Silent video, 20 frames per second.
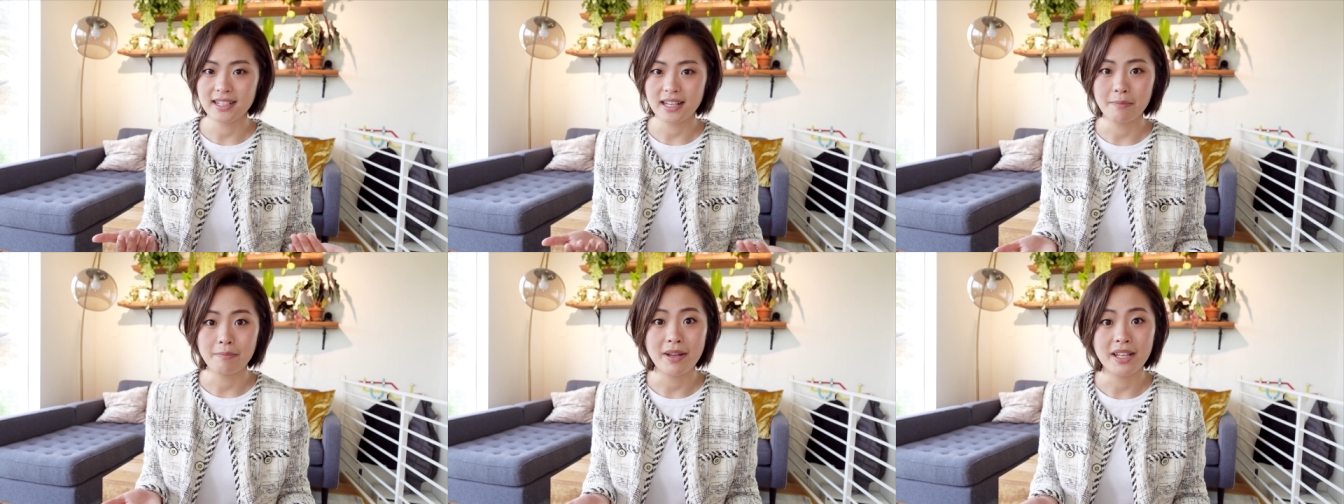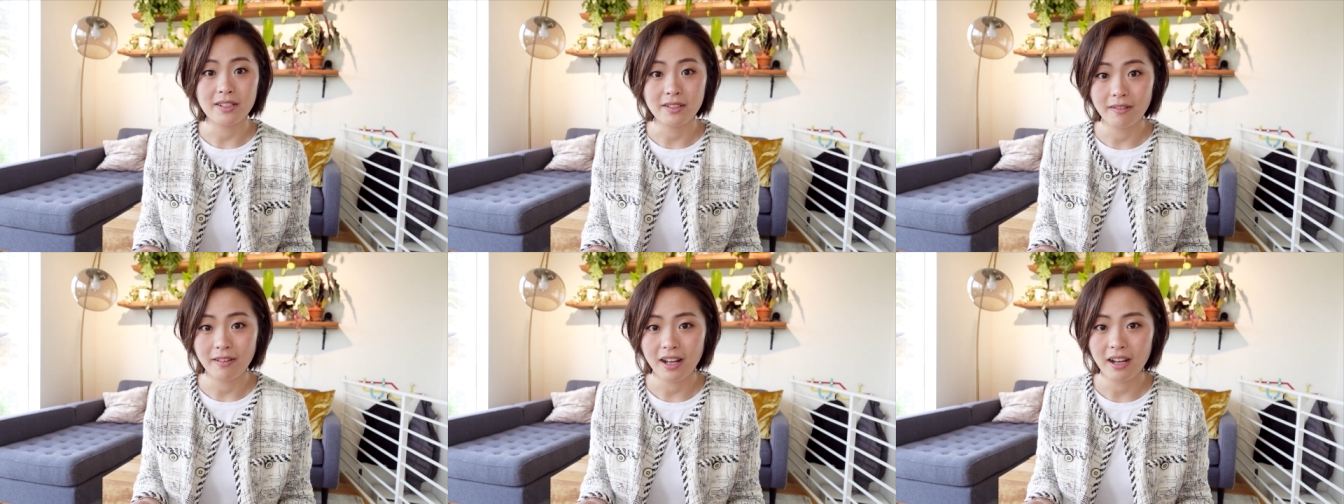in
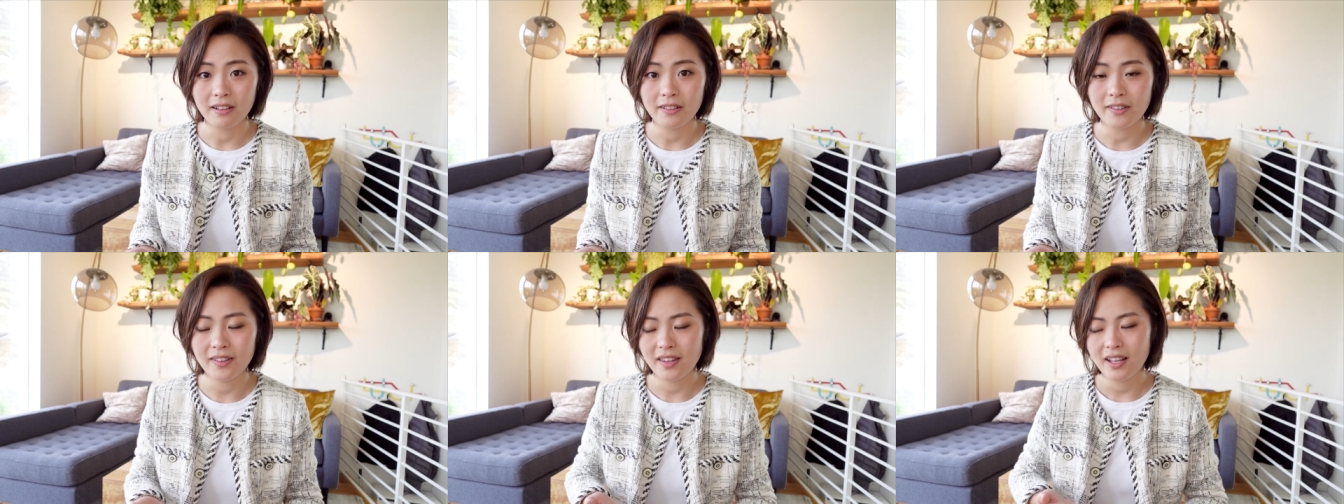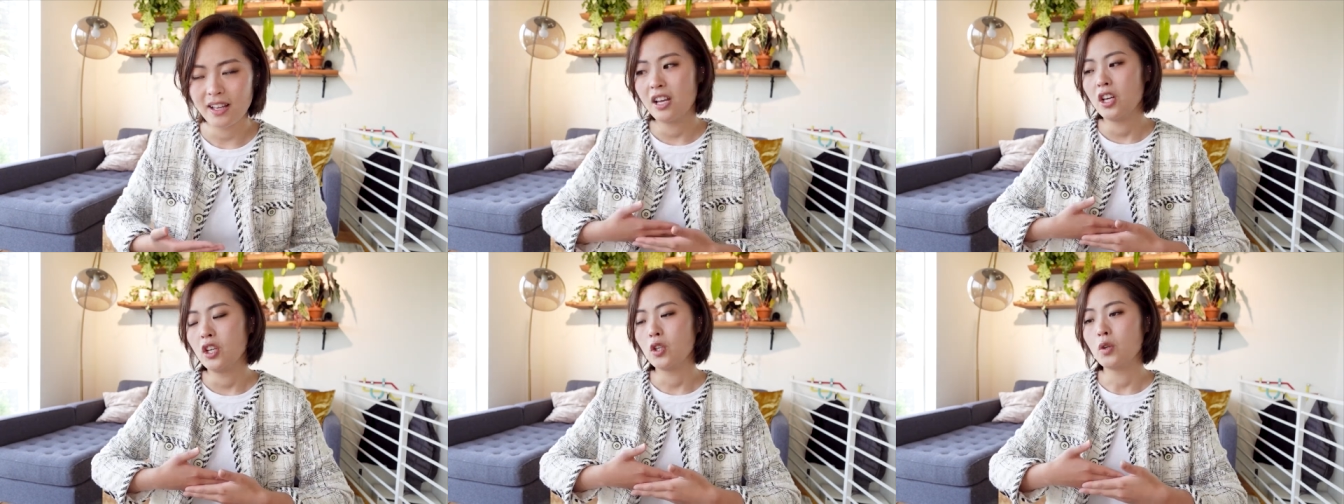mental health.
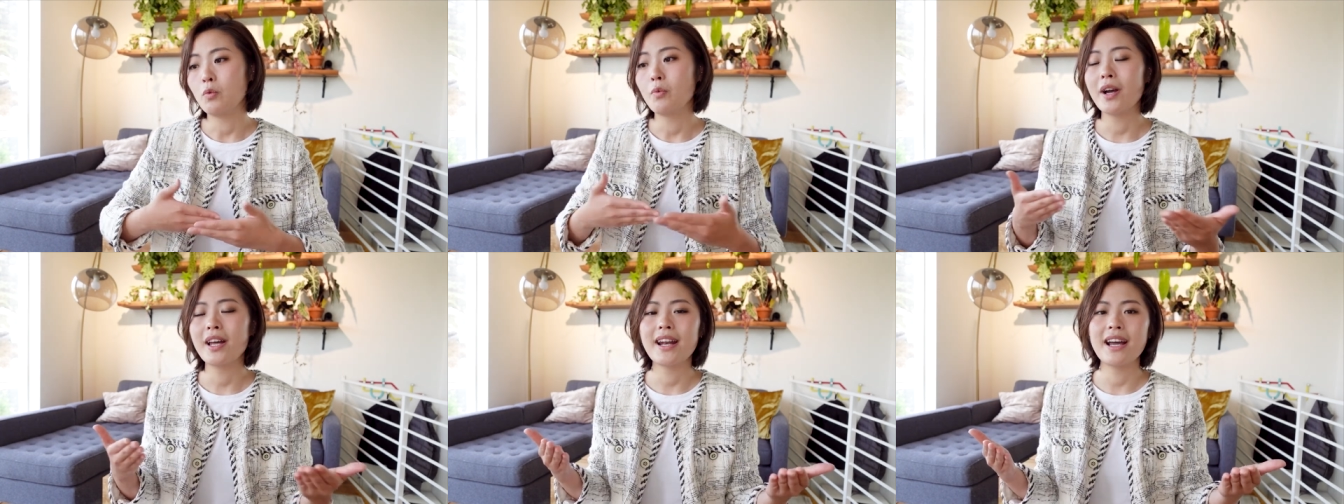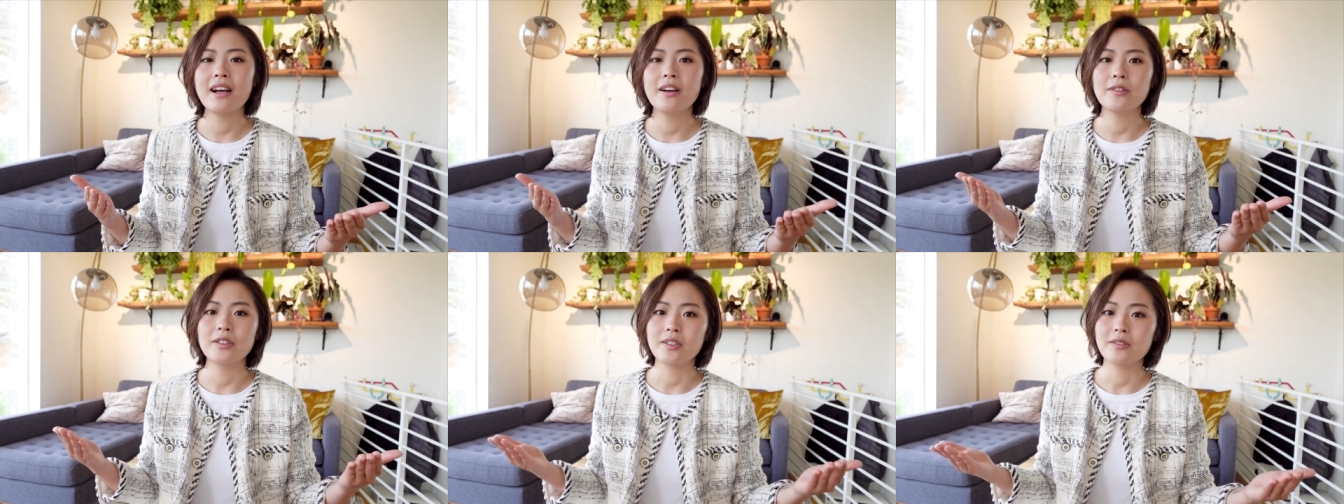You went
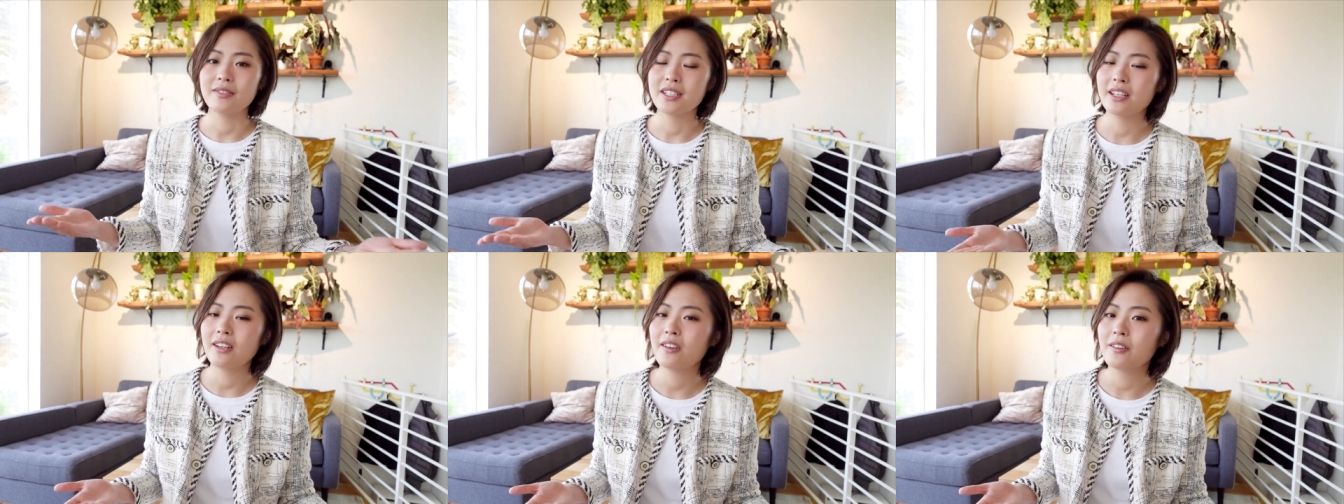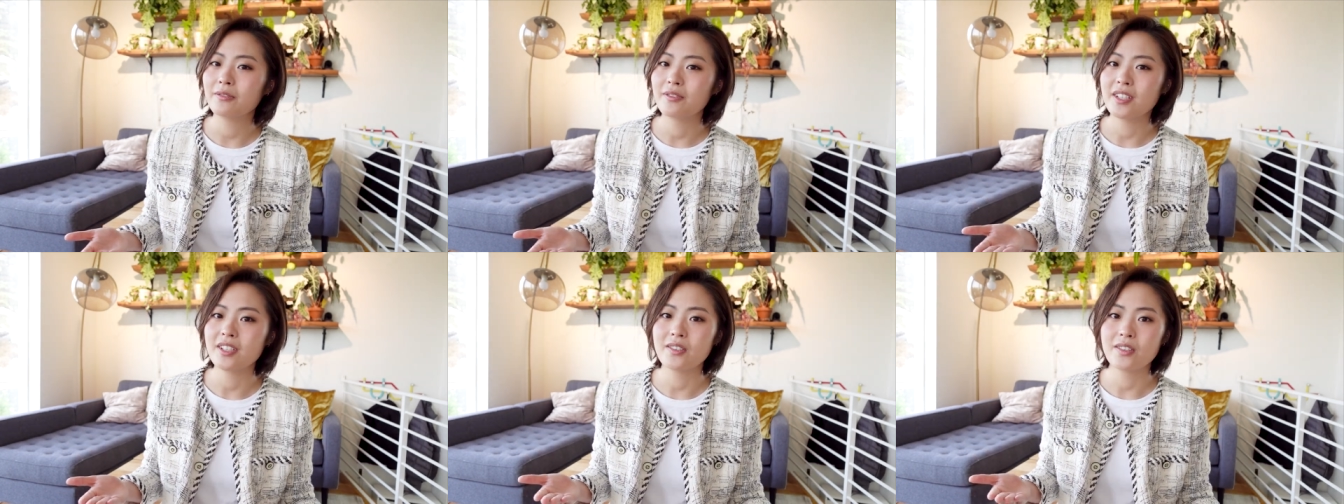out, you did
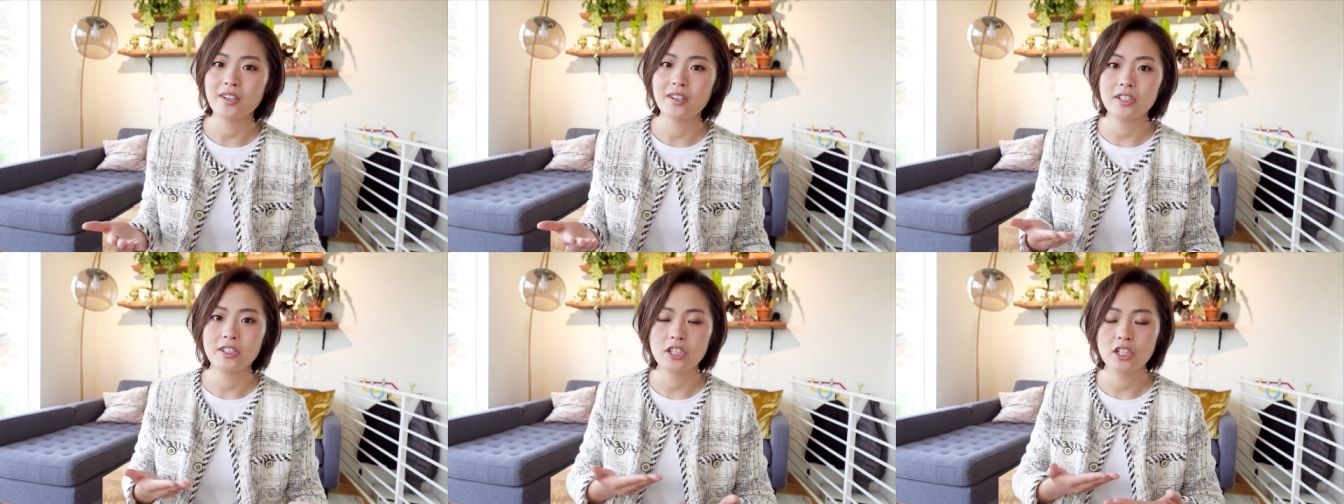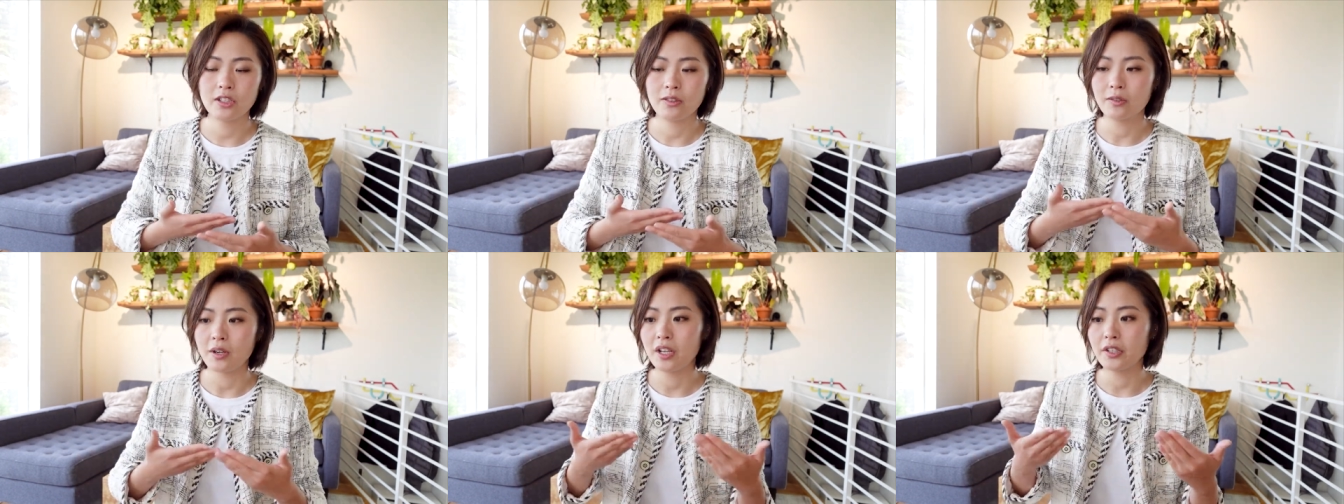your
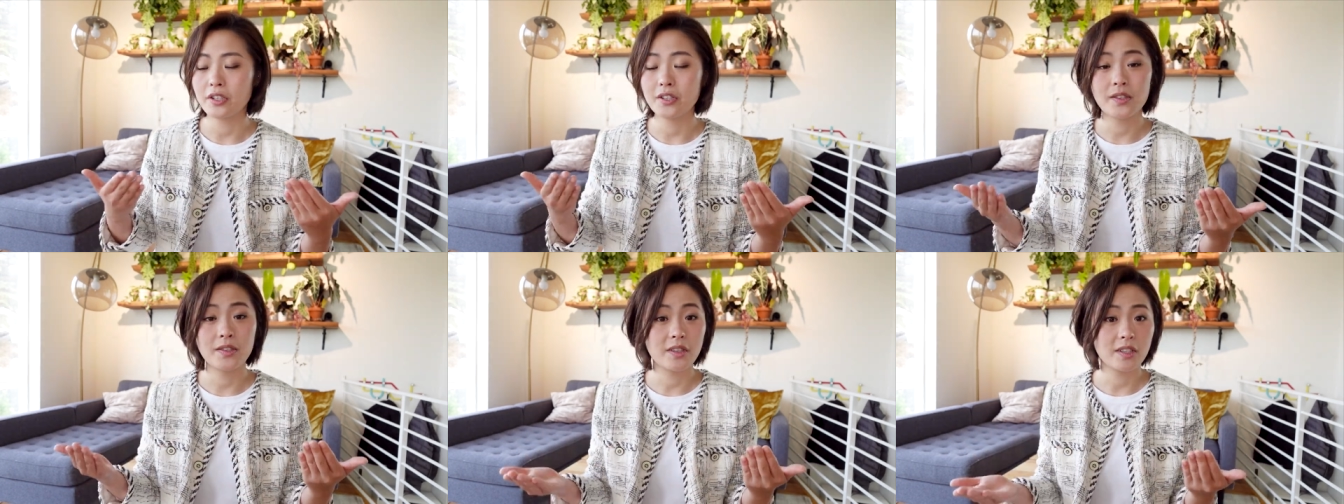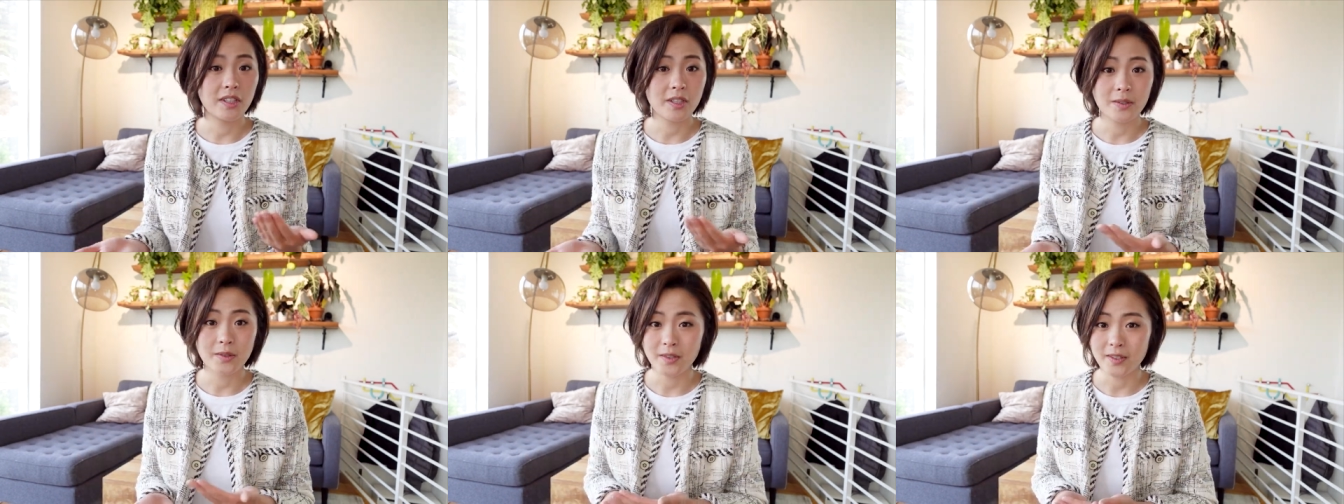research, you
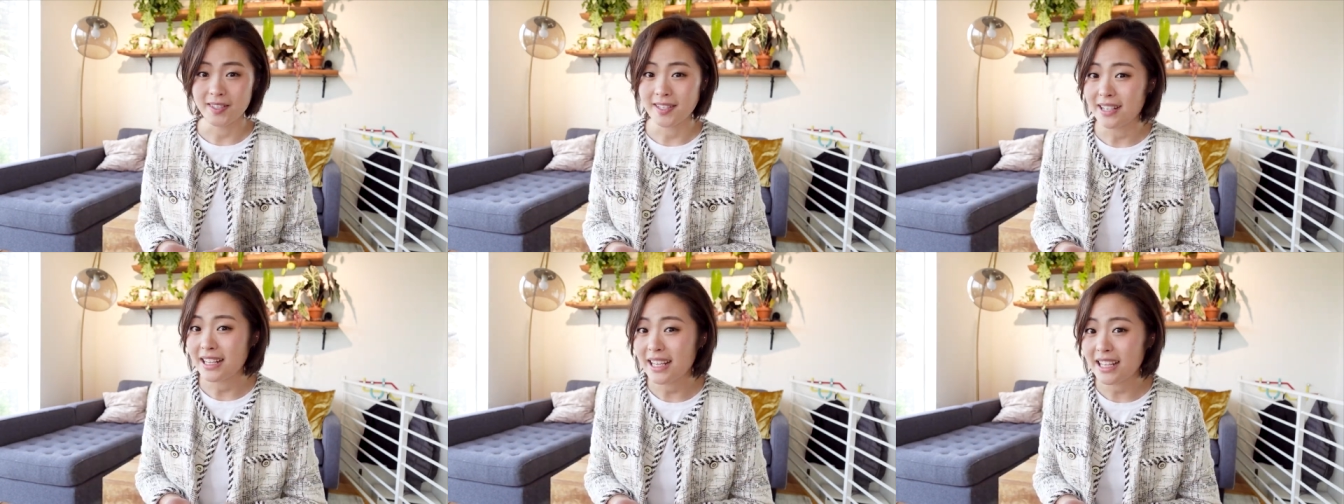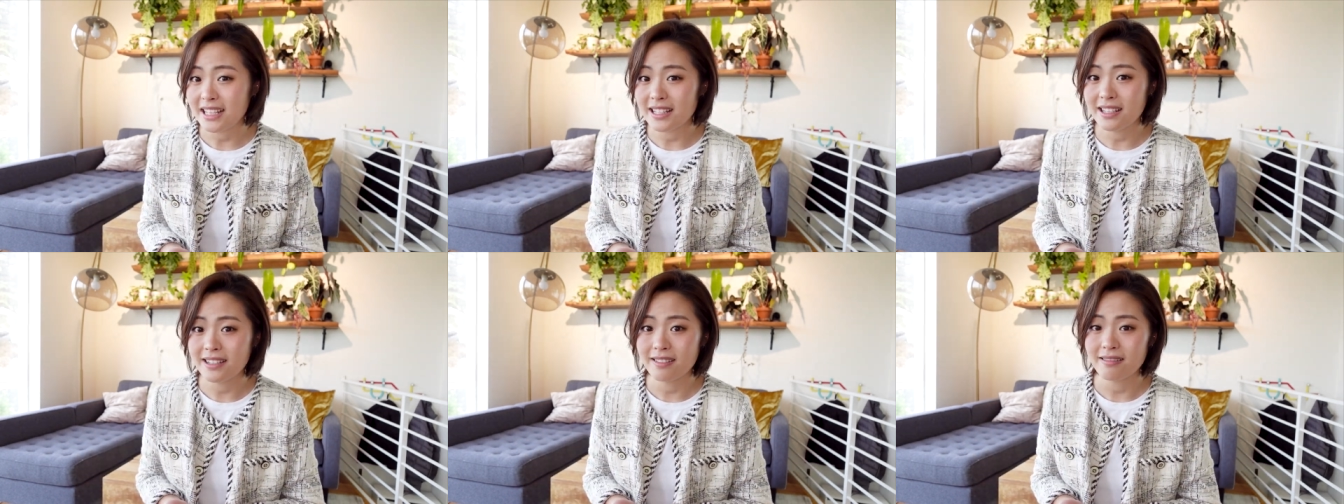understood users'
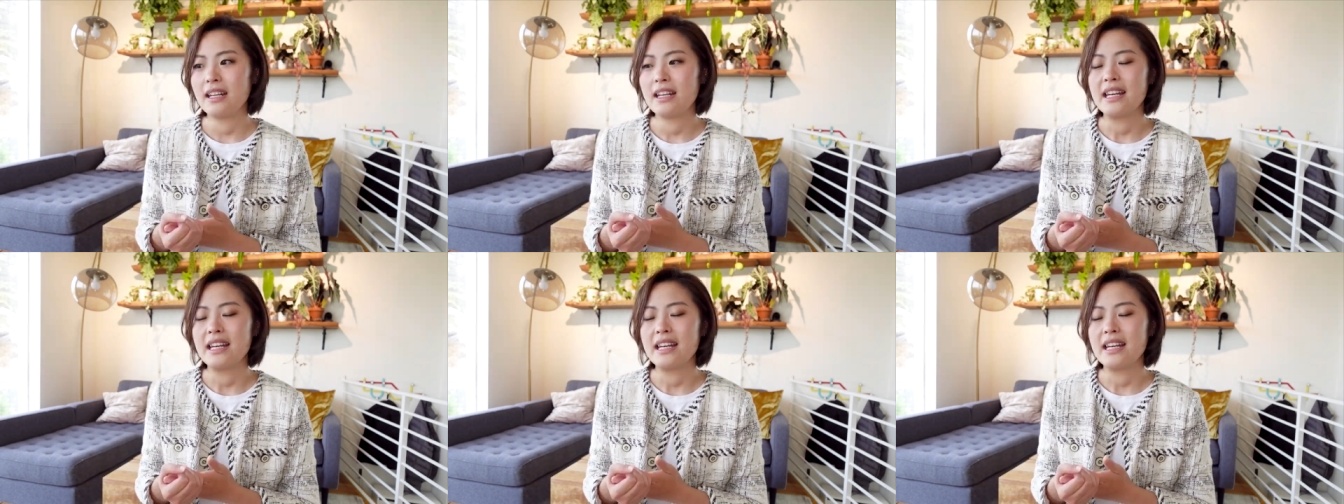needs.